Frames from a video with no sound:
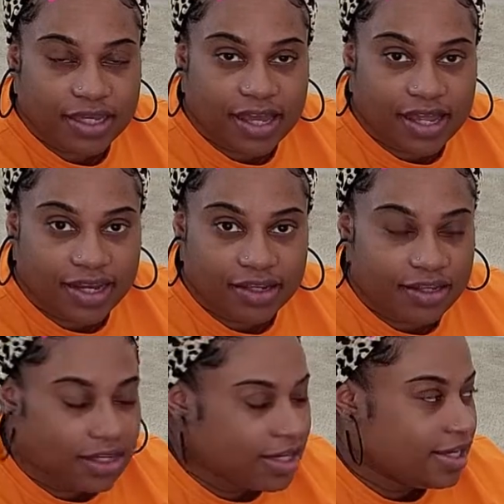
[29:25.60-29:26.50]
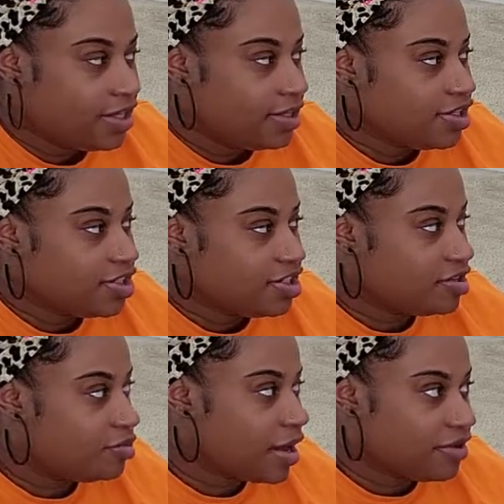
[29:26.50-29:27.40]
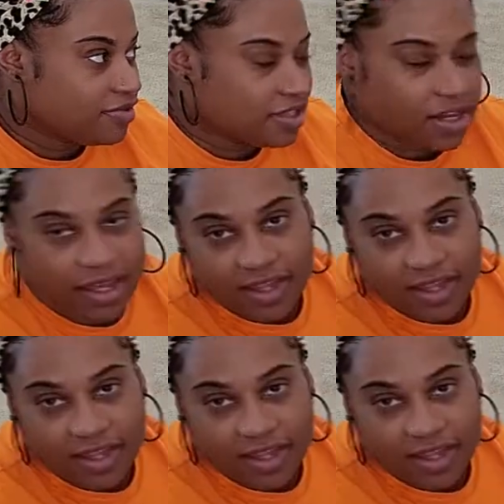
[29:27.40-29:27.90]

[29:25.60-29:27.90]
got it. She did arrive today,